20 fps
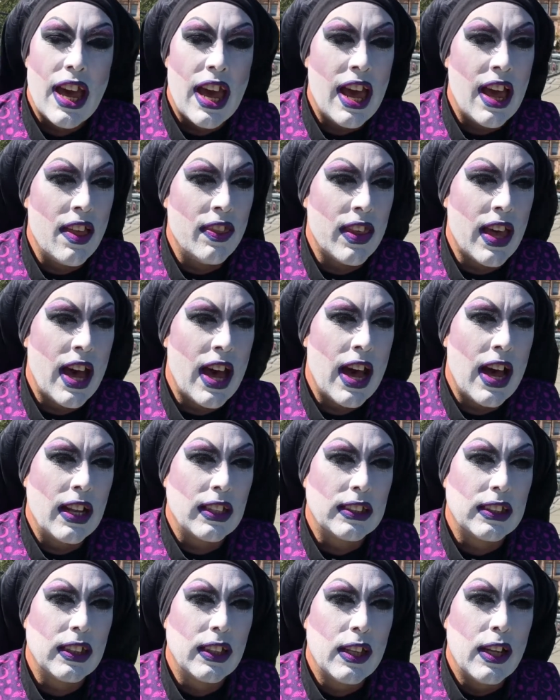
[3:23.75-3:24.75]
and
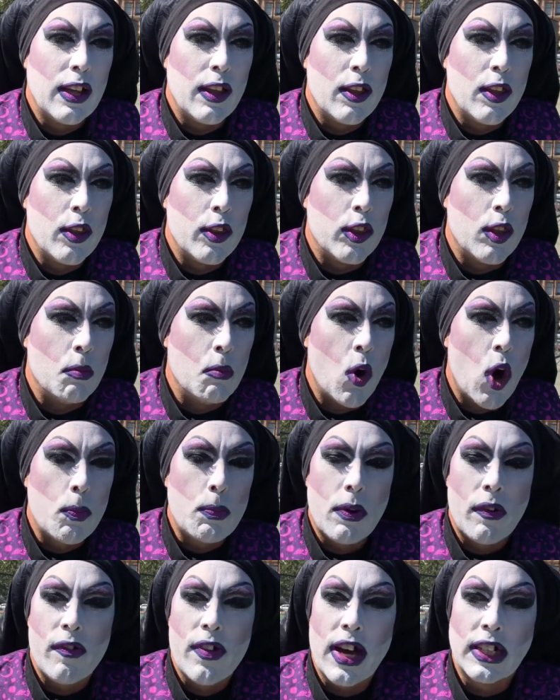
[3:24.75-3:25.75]
that the more
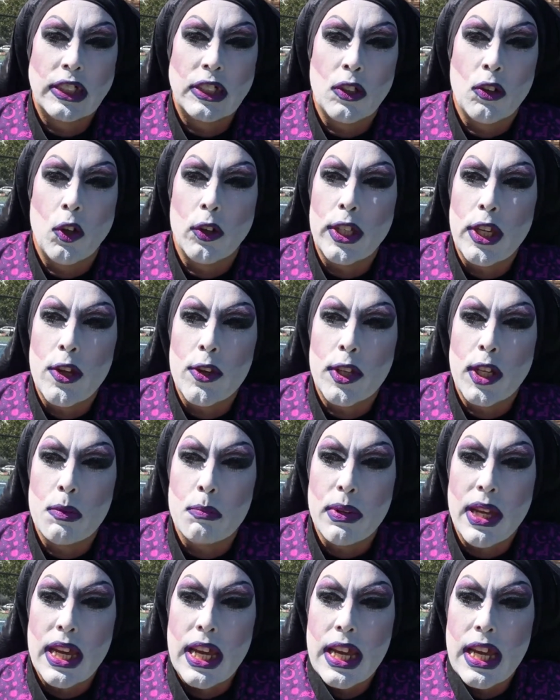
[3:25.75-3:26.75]
professional you can
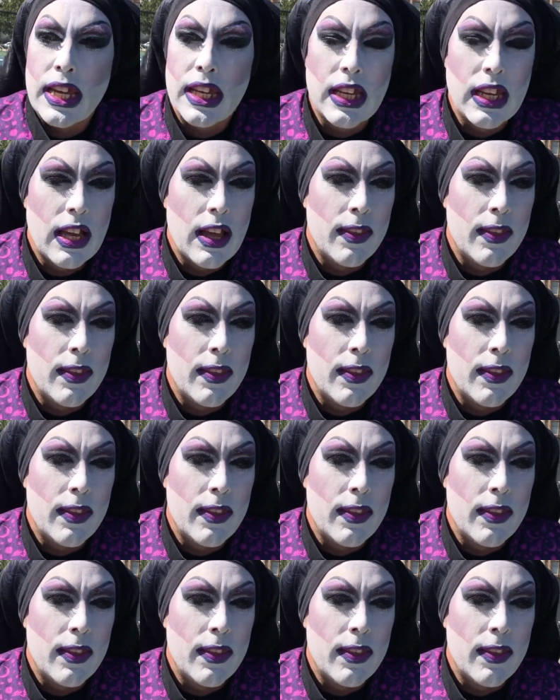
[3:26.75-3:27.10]
be,